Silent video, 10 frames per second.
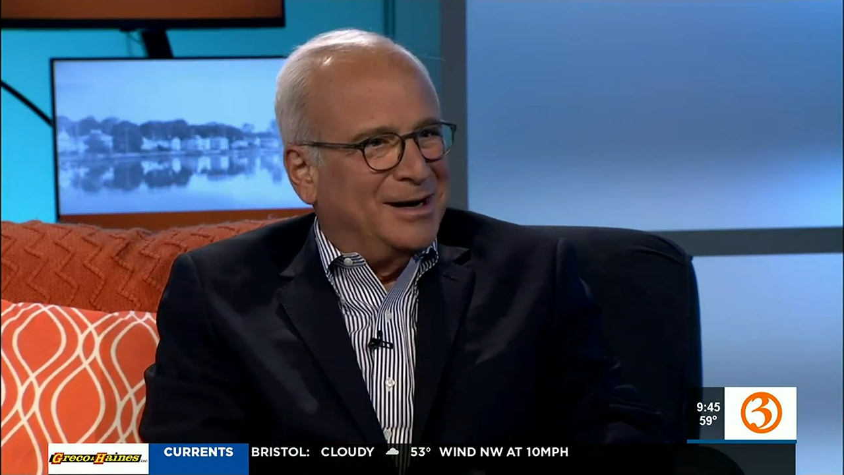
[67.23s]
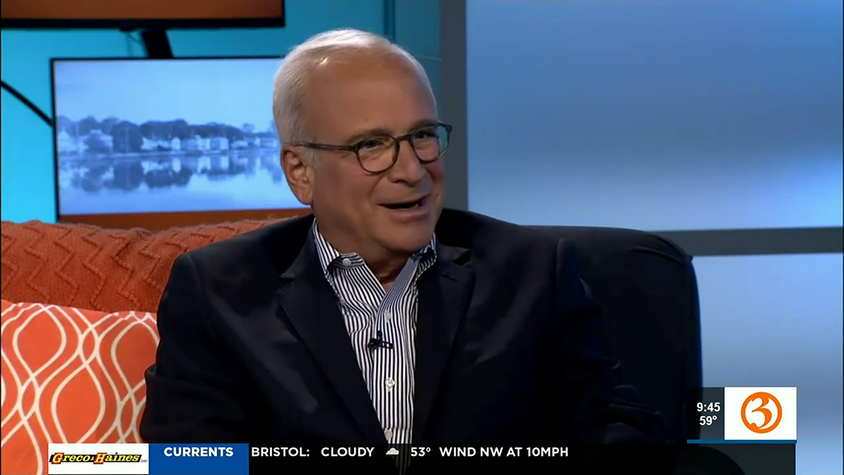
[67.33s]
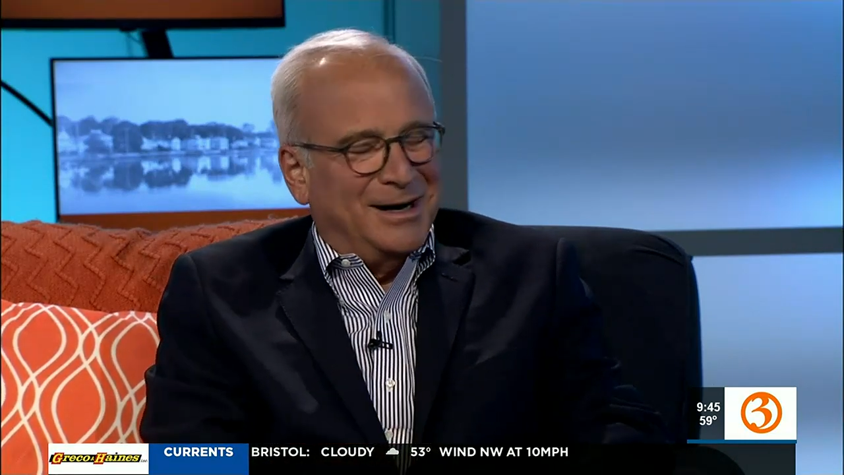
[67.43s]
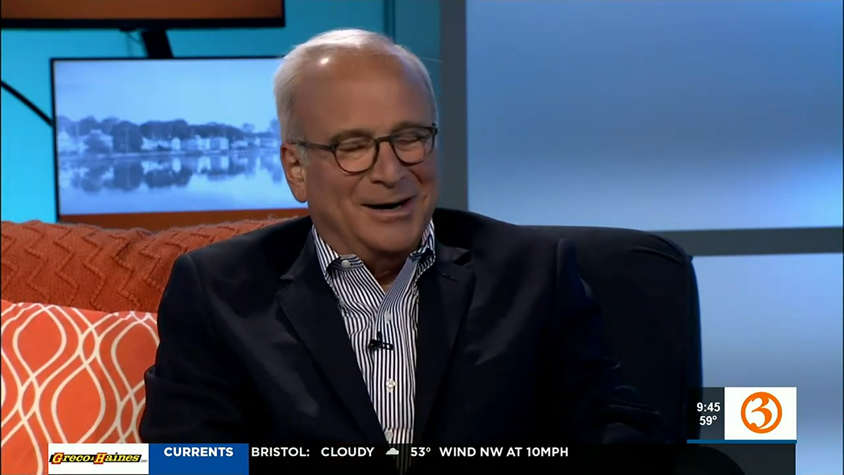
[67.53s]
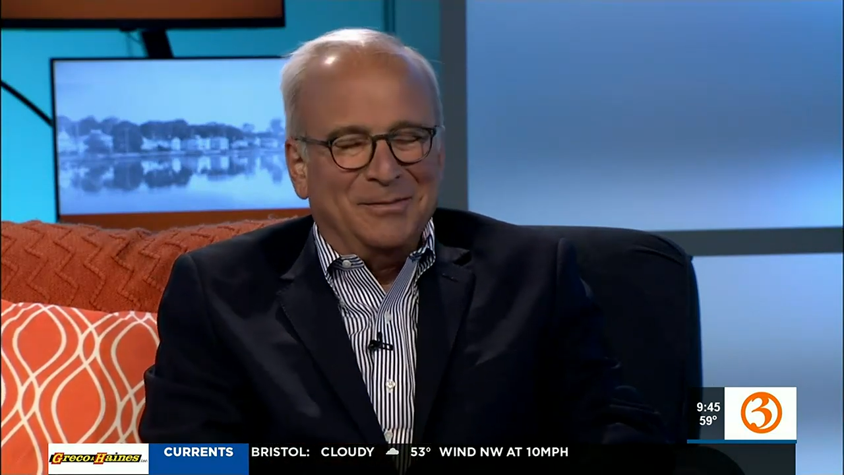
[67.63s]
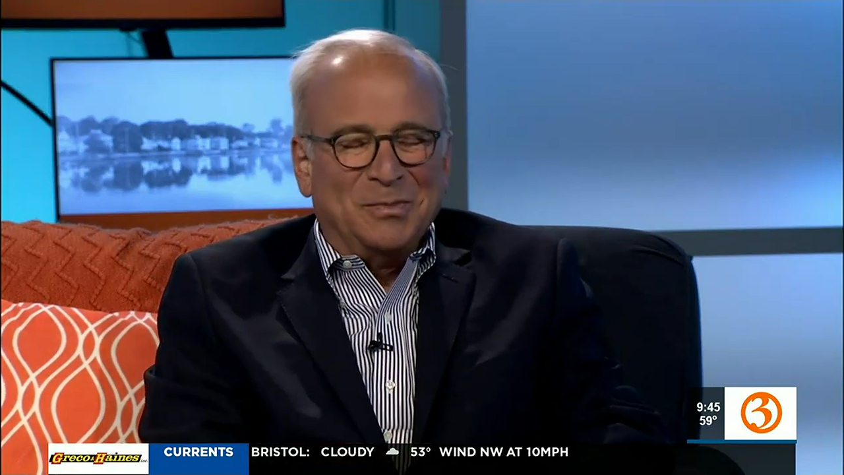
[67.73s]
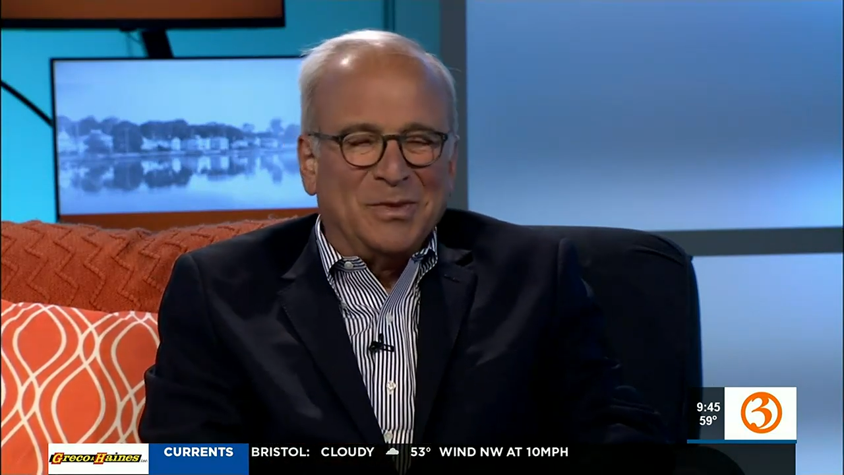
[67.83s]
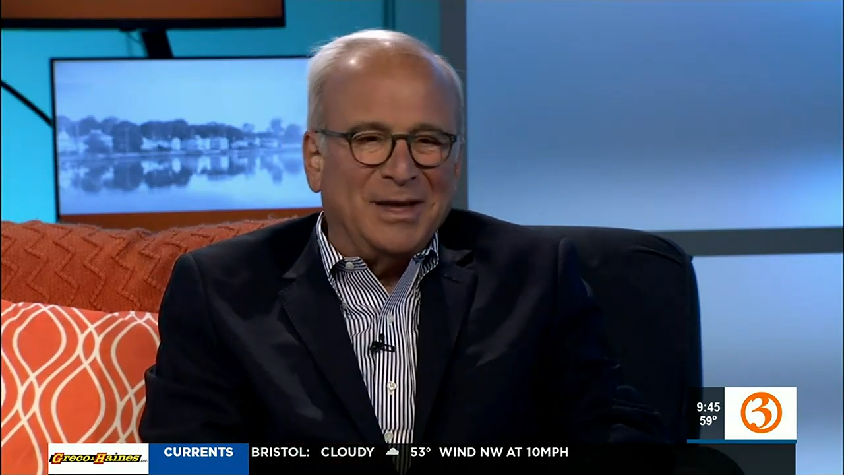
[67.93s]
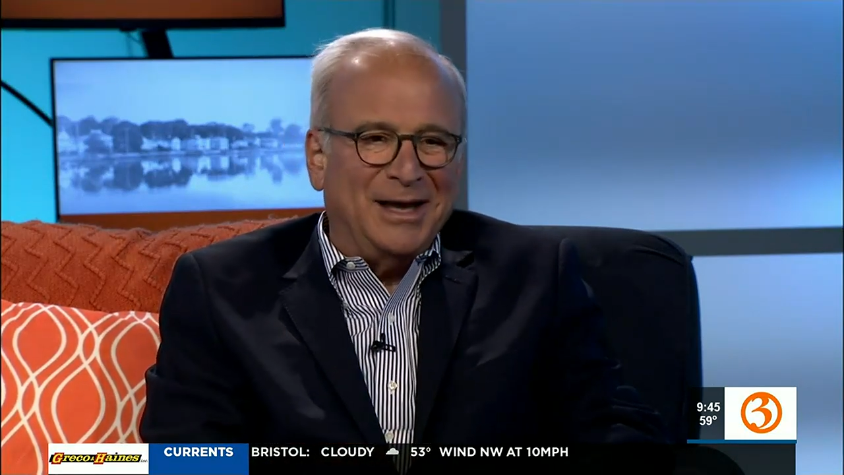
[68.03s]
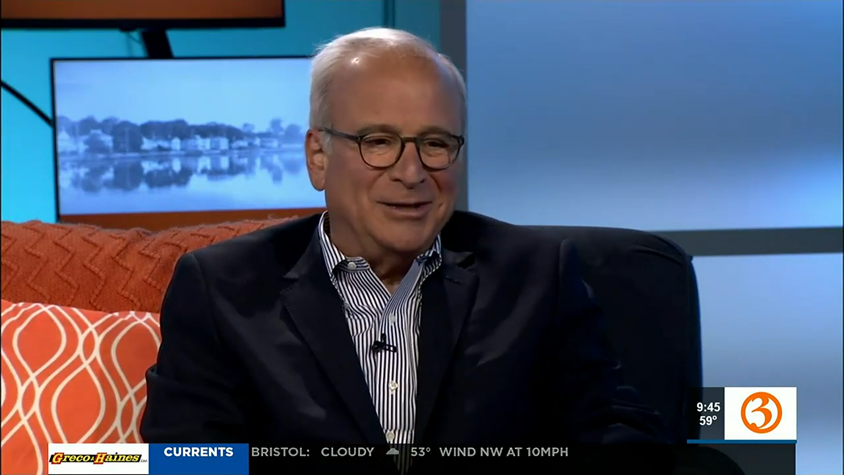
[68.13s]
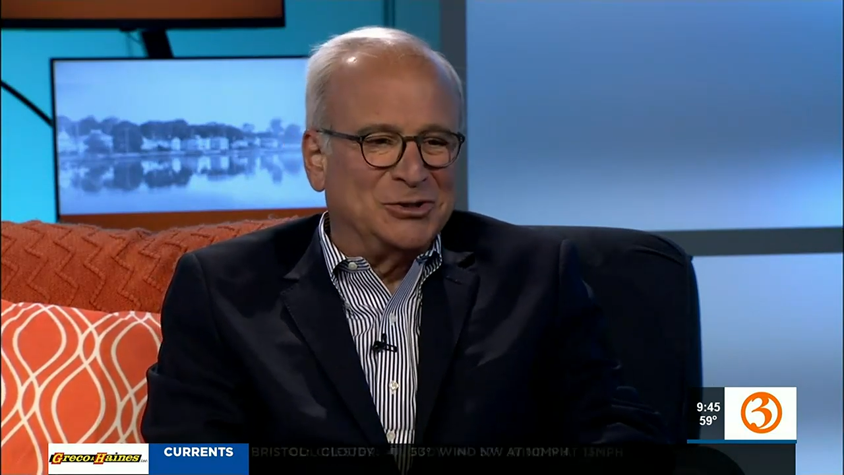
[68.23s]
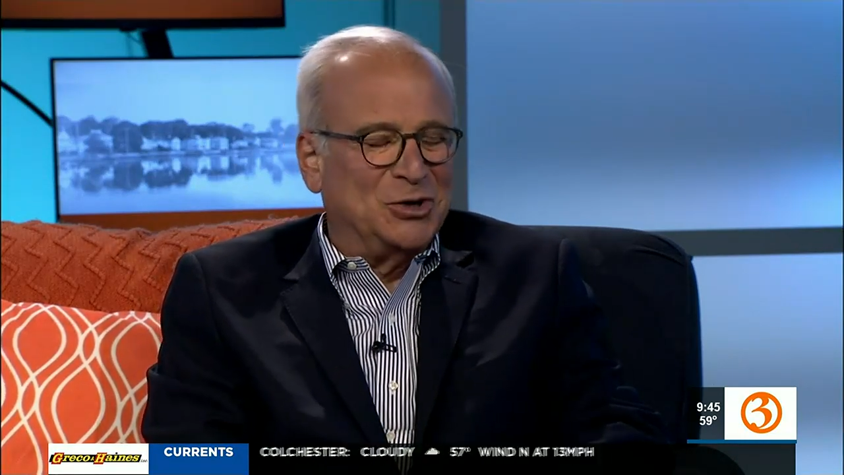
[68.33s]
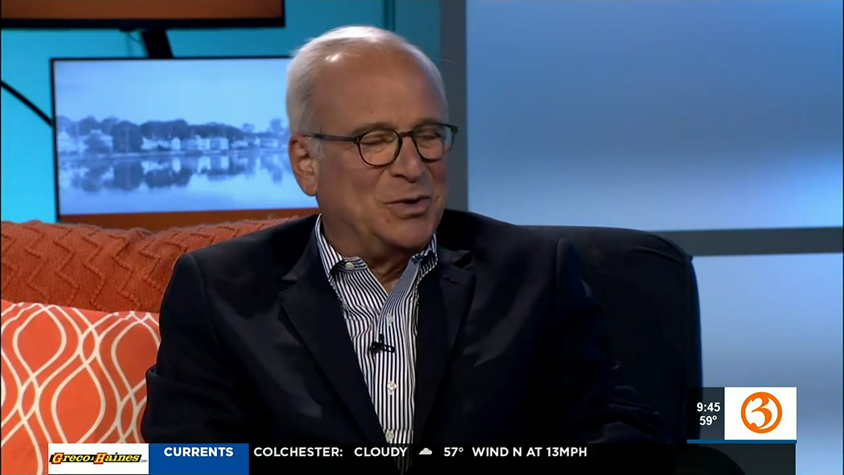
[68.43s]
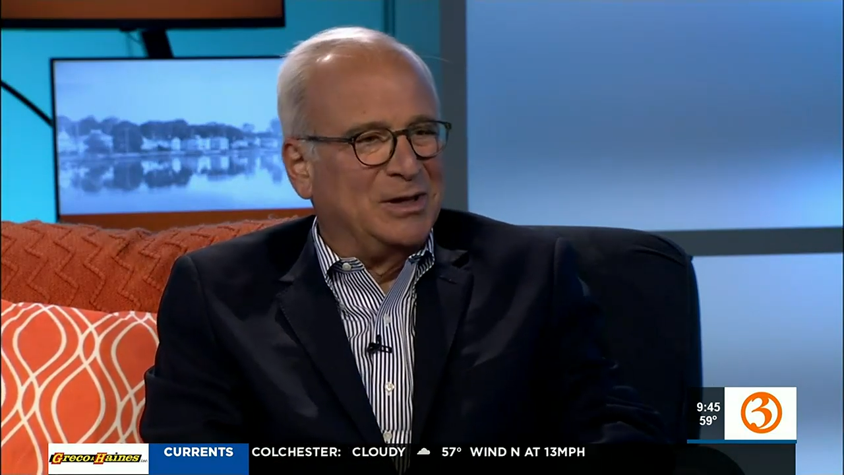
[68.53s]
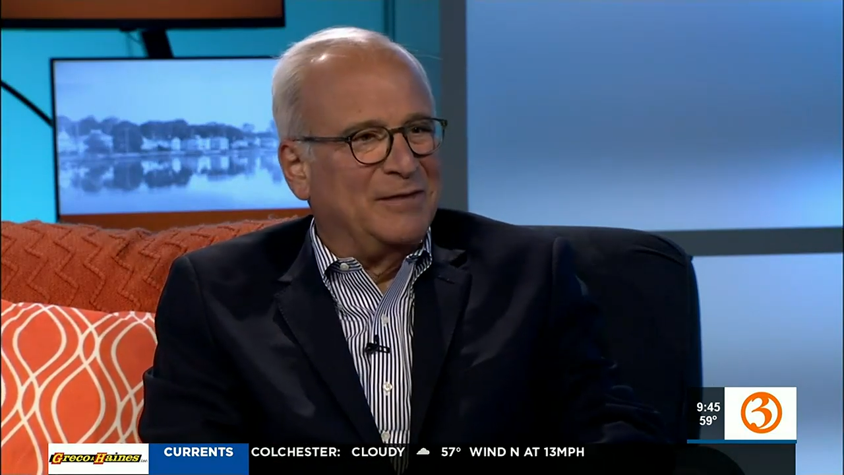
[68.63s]
Um, and
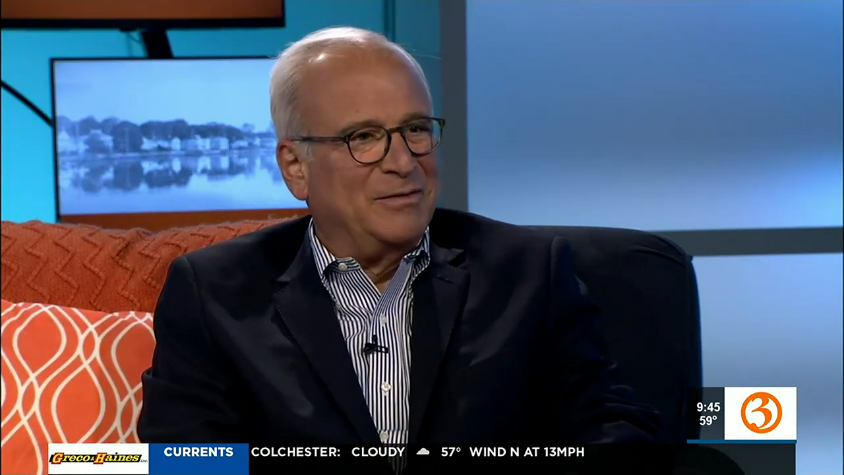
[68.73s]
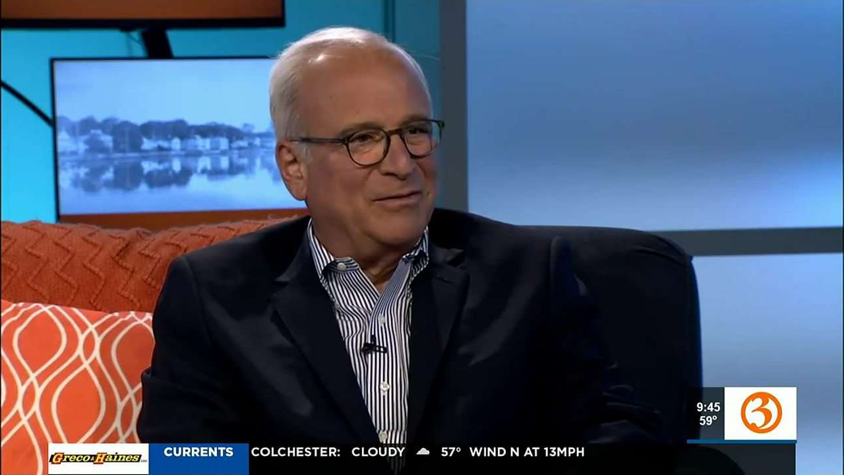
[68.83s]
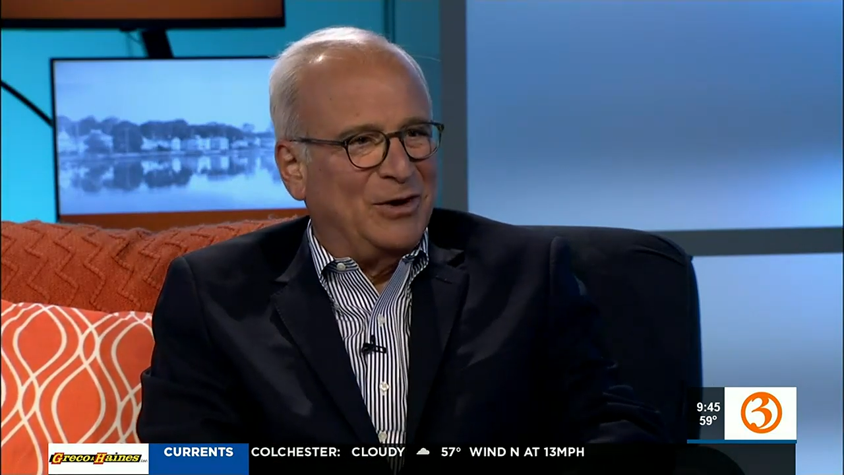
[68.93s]
so we love him.